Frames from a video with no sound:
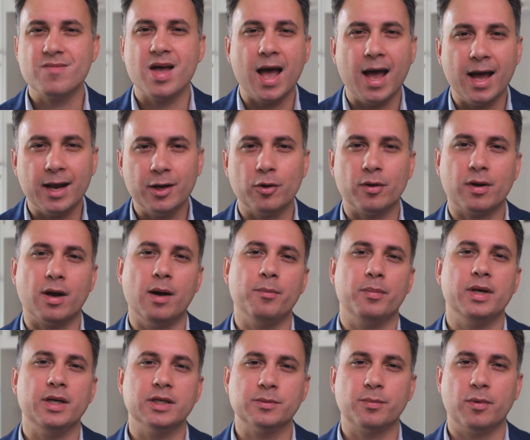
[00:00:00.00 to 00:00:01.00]
and your
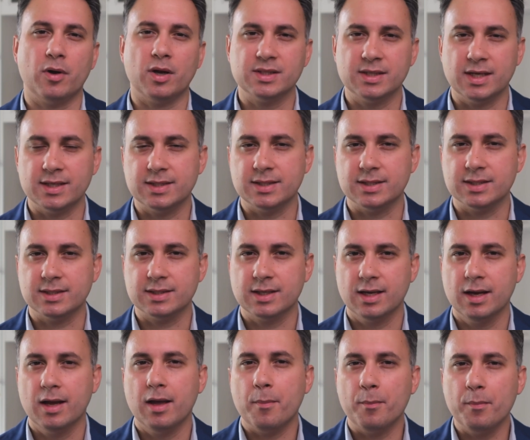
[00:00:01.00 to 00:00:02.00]
company's processes
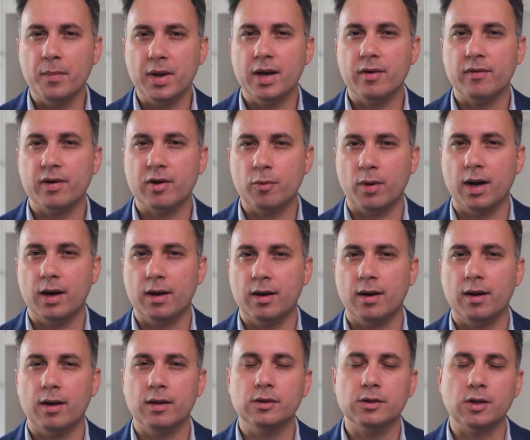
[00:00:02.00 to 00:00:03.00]
may require
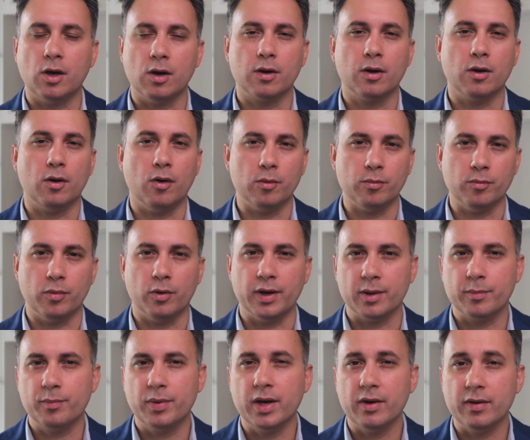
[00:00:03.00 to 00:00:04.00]
a longer onboarding
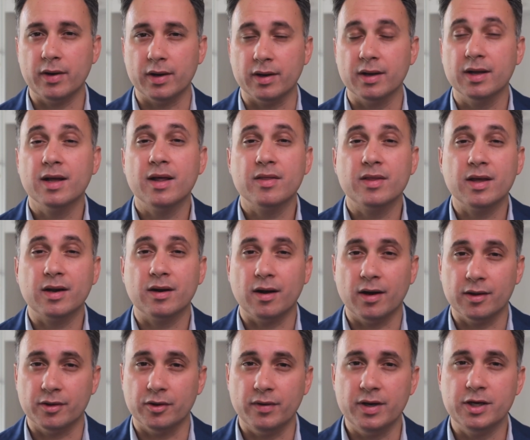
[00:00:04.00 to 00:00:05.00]
period than
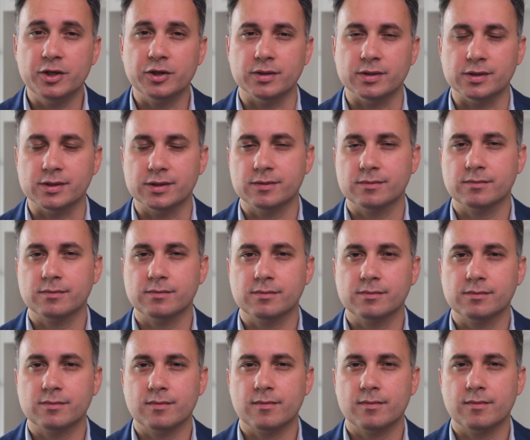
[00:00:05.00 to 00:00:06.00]
other regions.
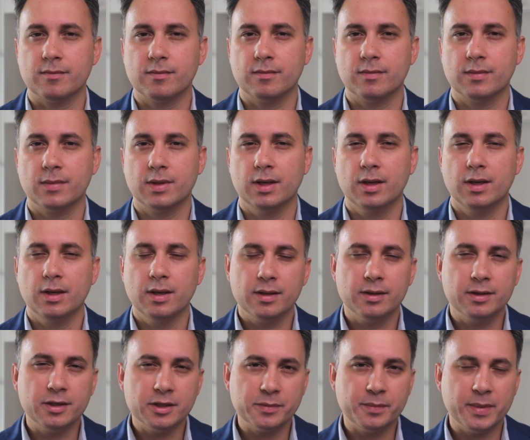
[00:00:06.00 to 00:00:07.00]

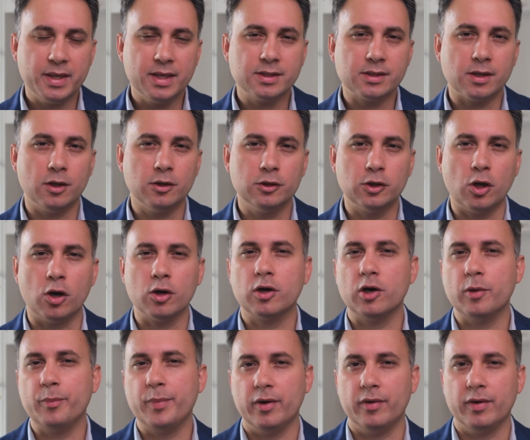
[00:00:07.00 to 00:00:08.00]
This means a longer
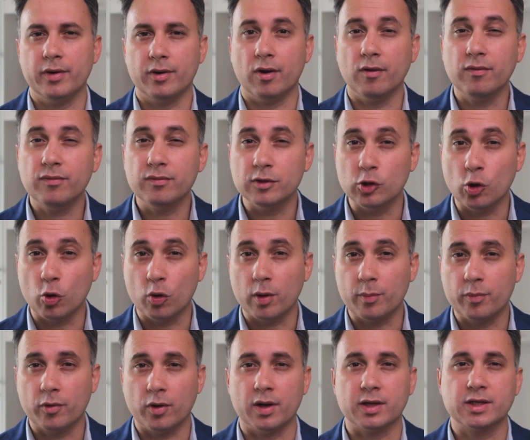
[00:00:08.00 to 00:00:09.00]
period of lower
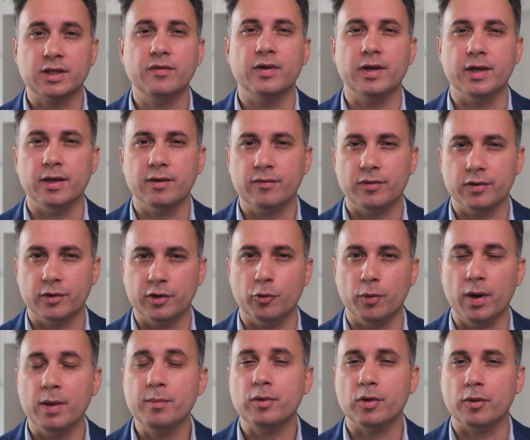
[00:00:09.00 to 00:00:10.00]
productivity for the new
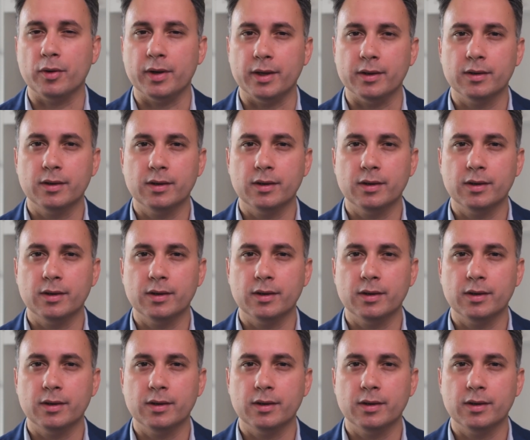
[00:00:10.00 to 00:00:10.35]
employee.